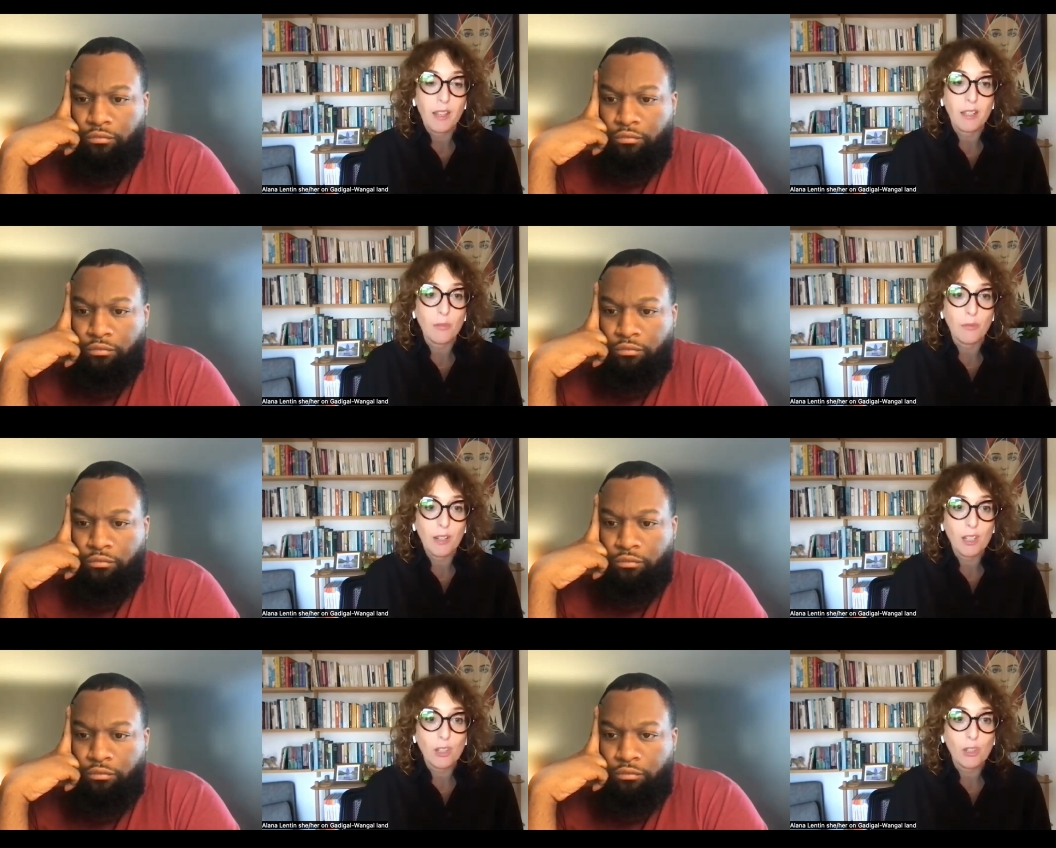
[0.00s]

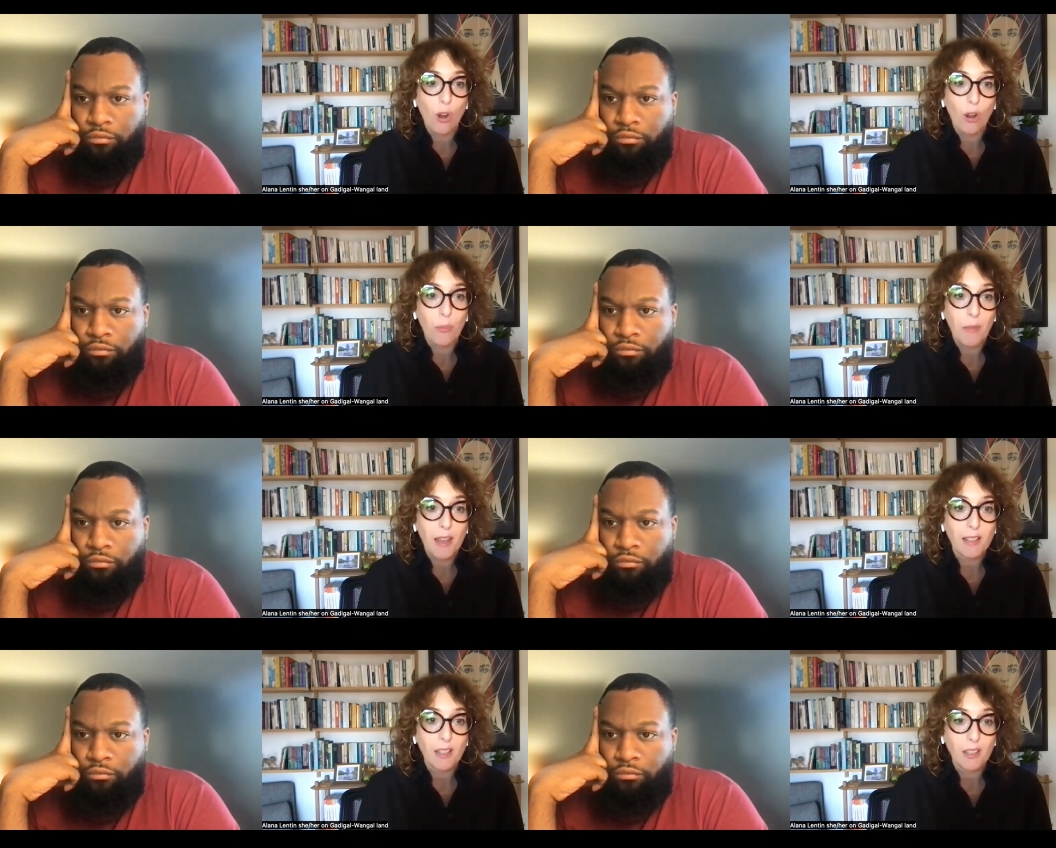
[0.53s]
Speaker 1: is a really
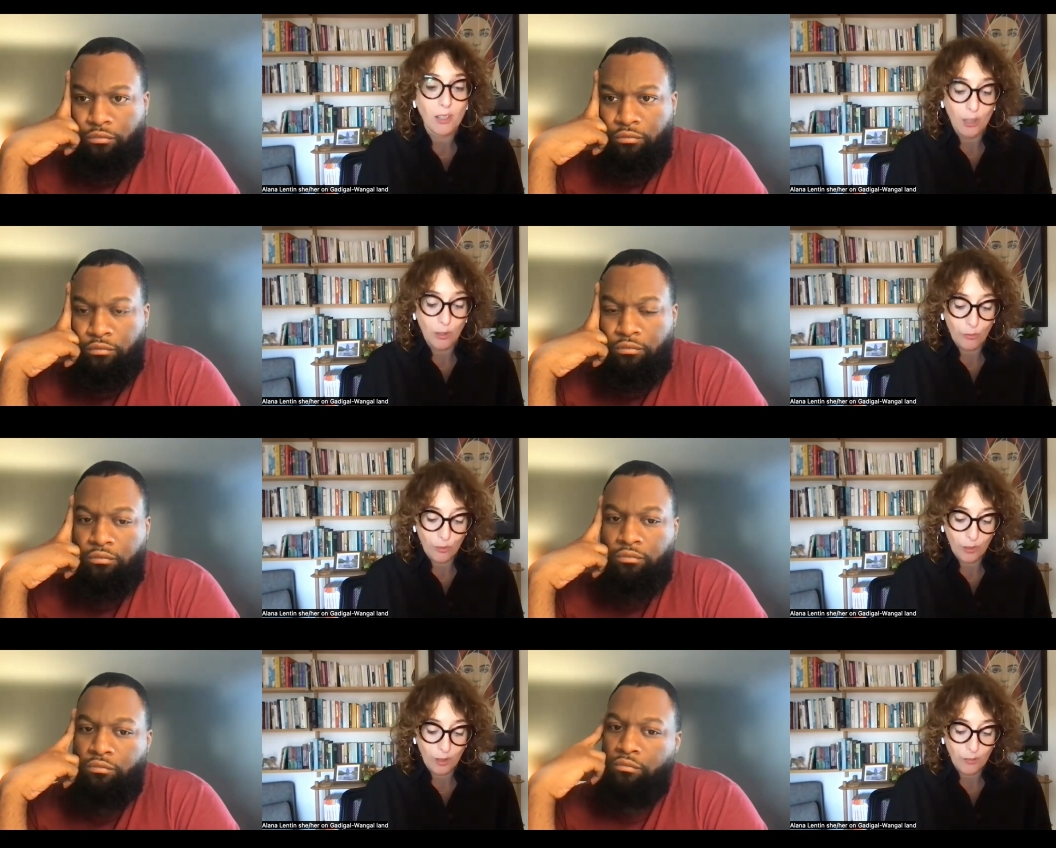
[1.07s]
strong message
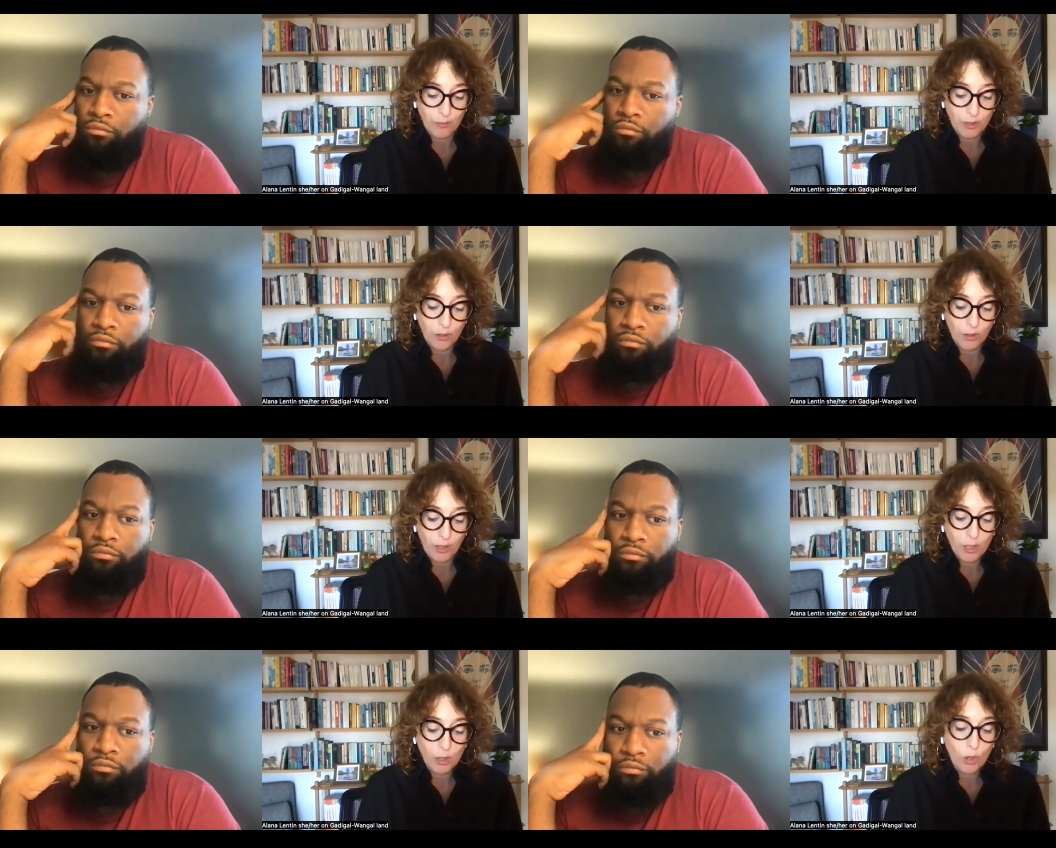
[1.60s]
in the film.
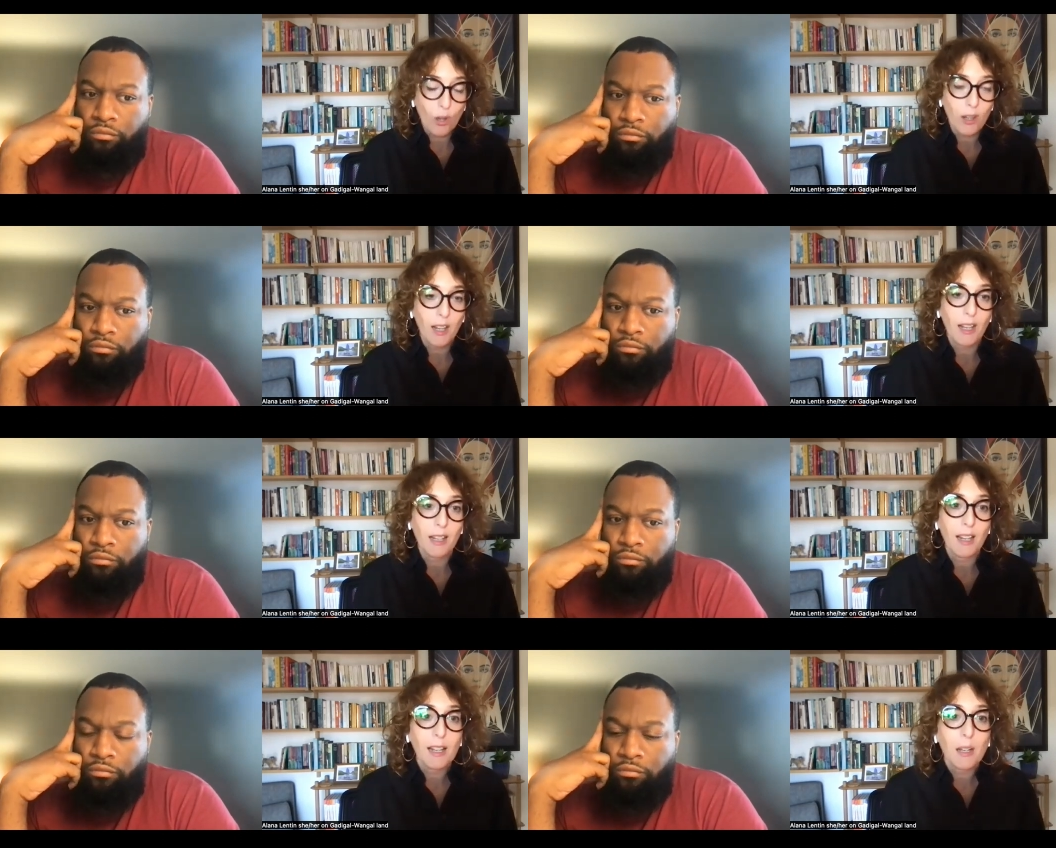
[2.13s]
So can you
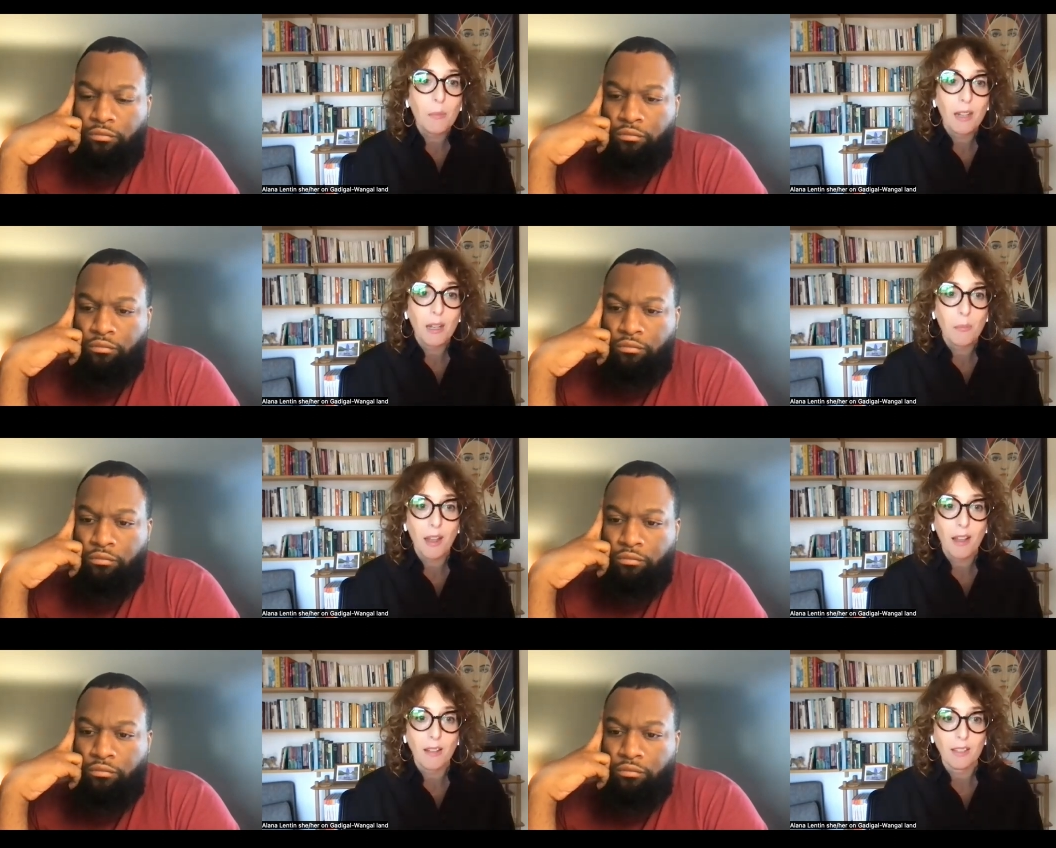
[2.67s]
talk a little
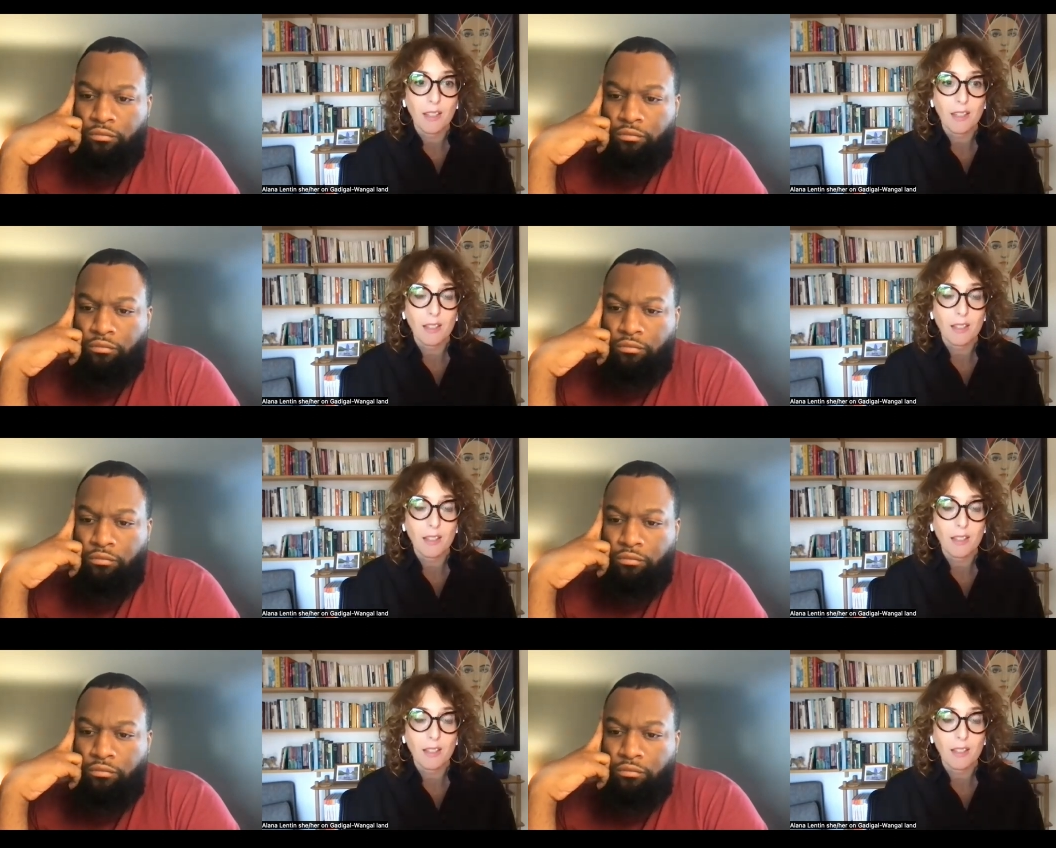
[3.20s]
bit about